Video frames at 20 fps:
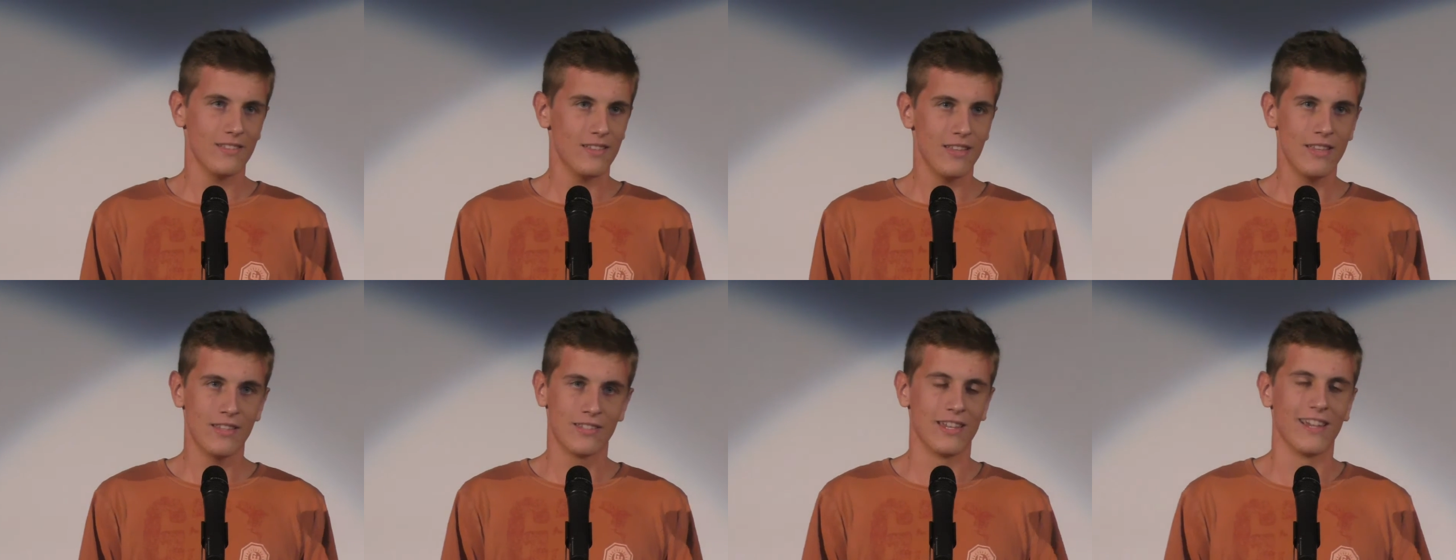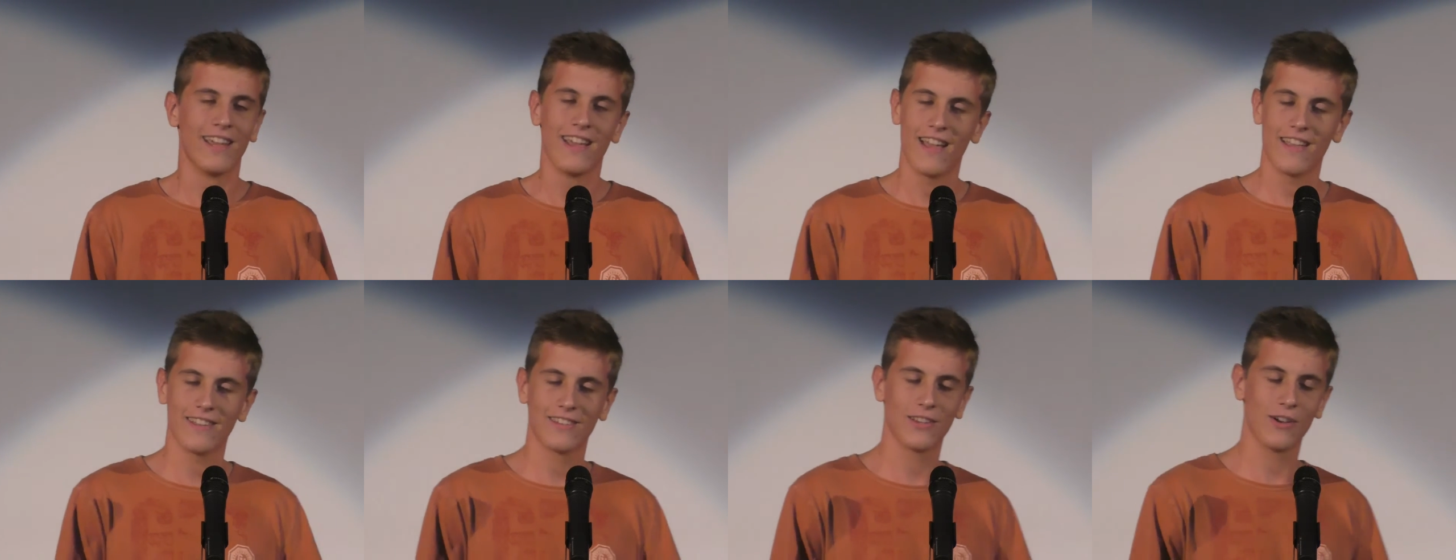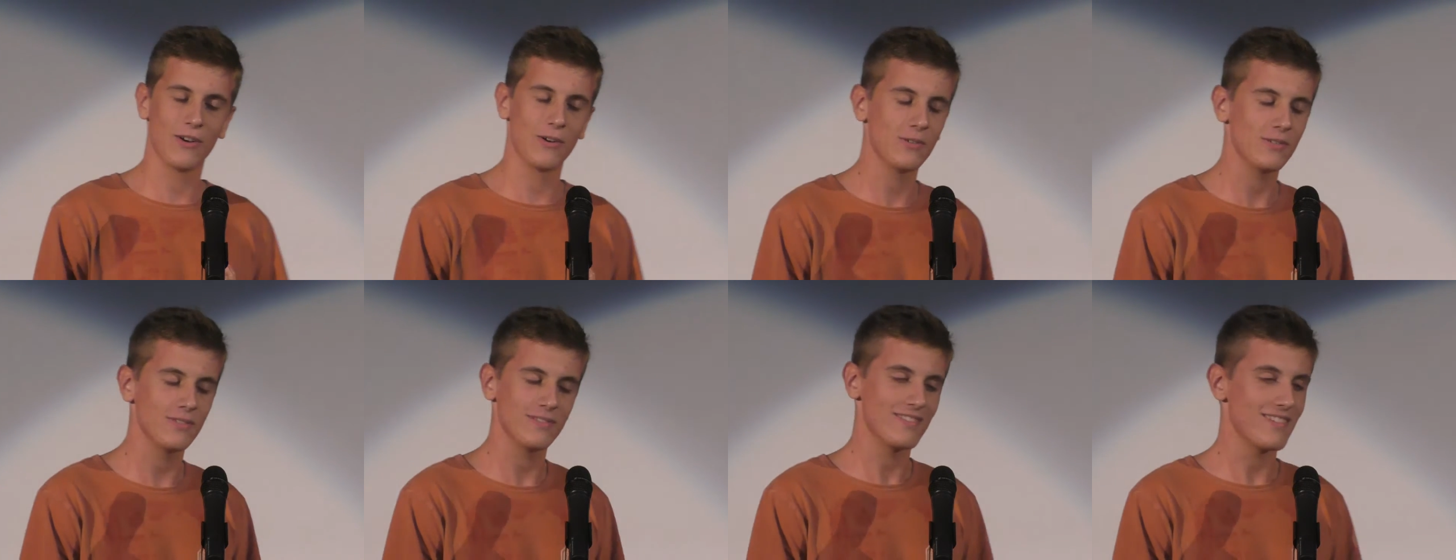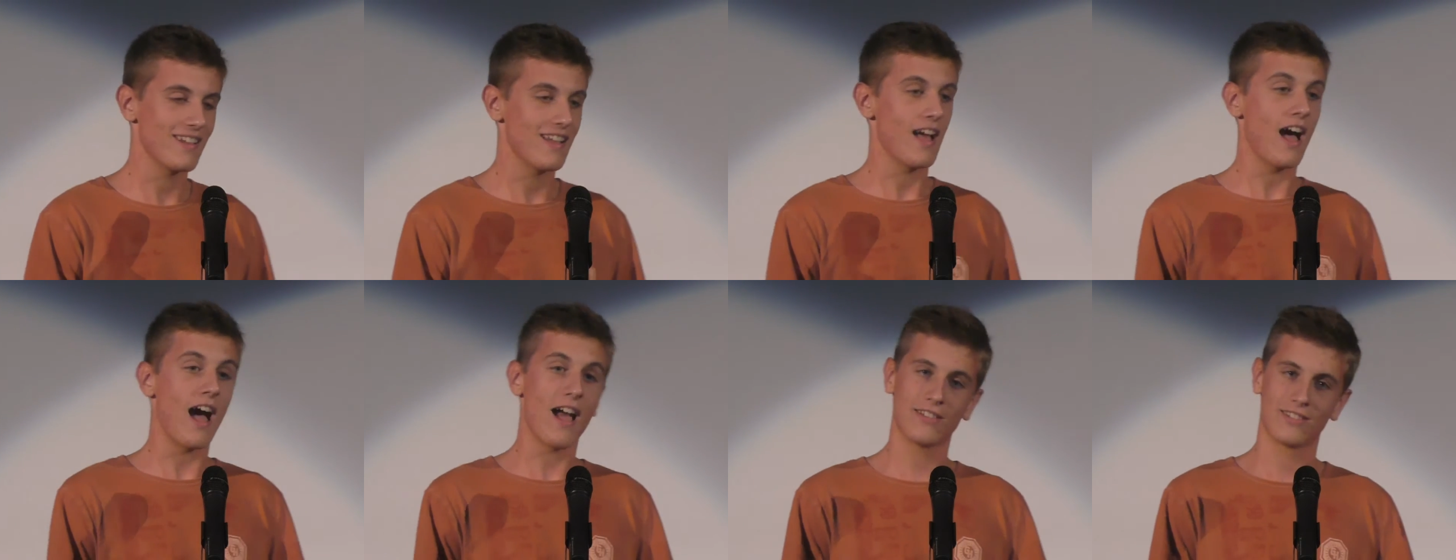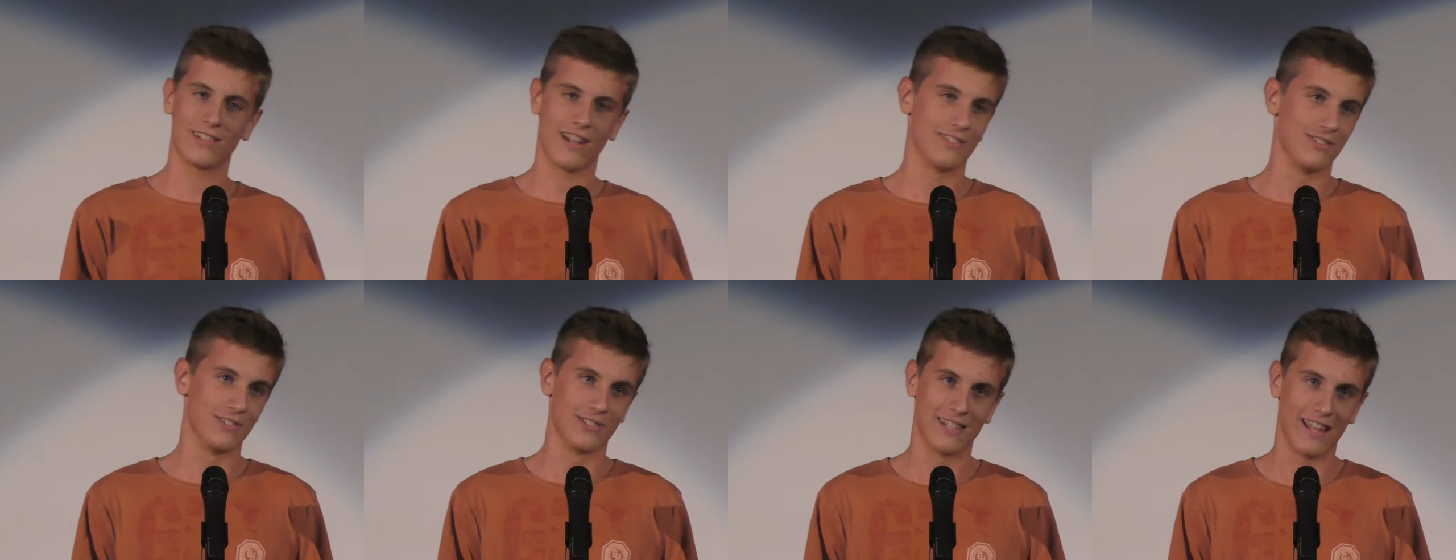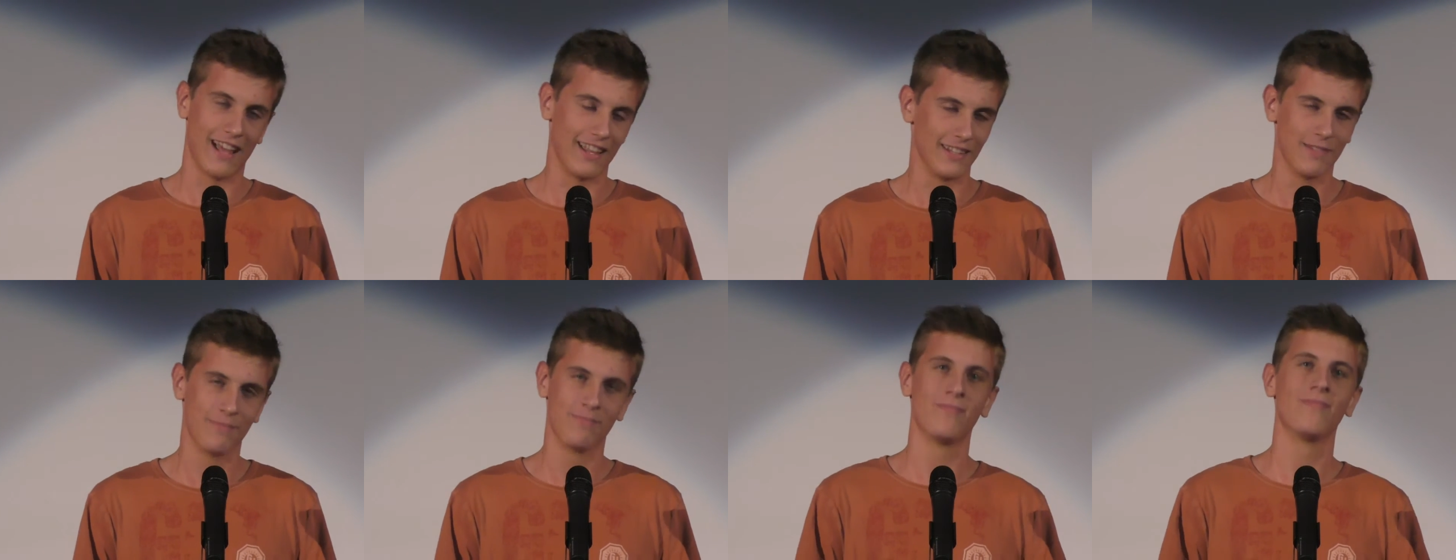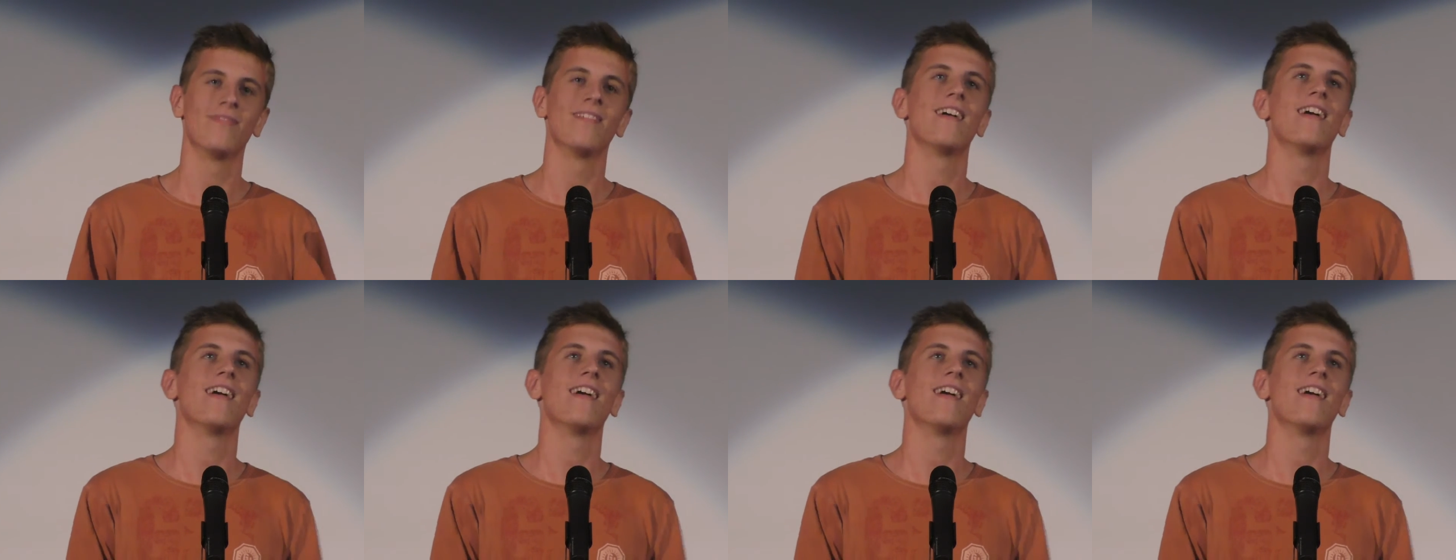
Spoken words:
easy. So I start to study,